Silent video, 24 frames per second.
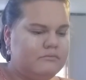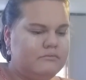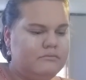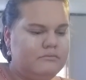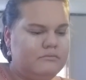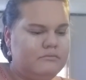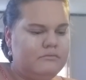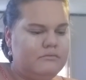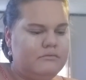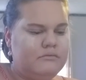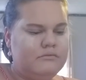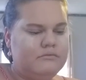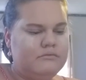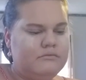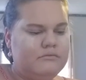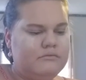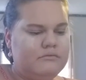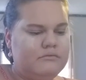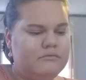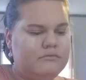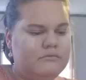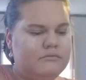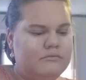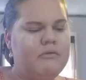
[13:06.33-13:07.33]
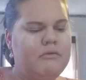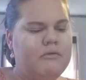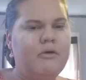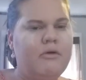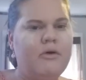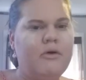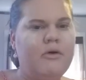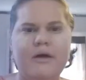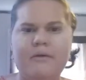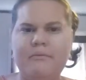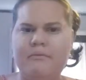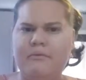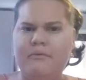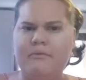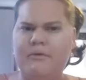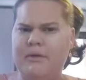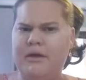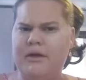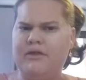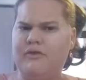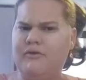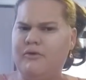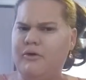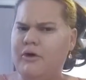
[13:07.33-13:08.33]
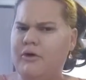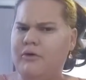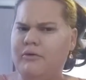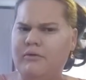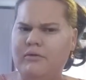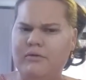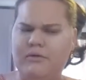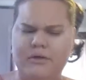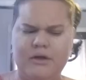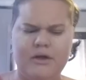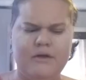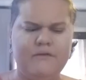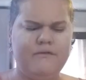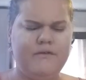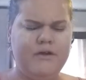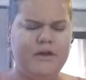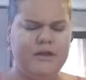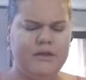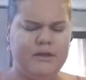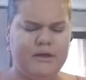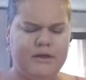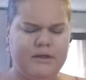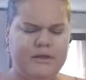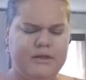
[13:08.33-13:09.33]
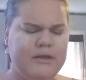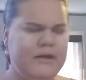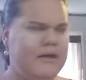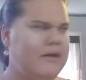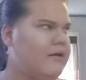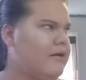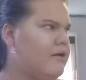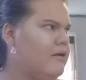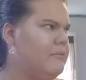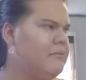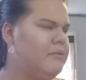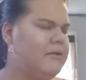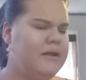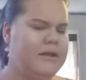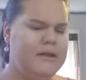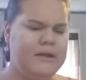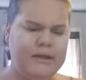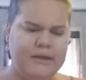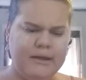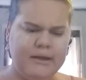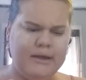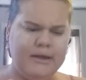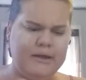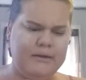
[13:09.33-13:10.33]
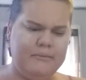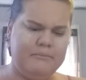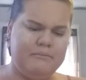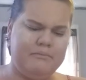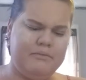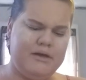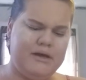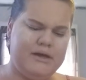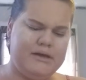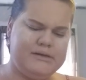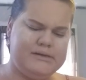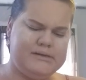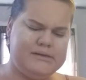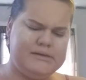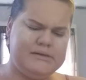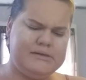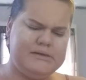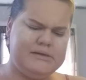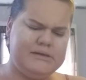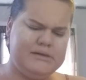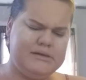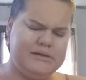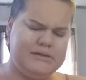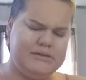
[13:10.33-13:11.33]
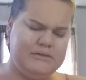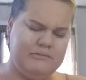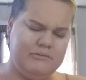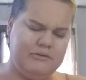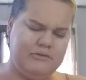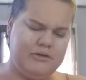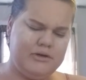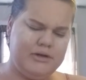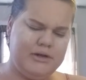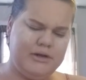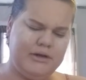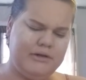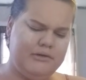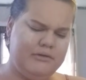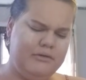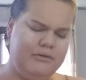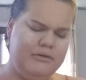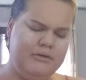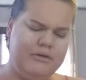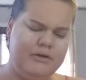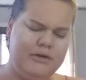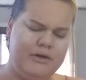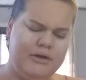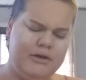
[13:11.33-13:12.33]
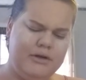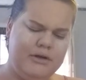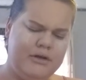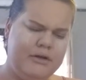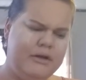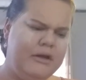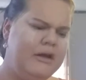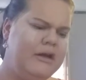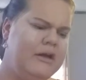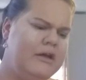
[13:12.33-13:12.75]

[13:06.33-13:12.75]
woke up with my throat not feeling the complete best this morning. It's weird.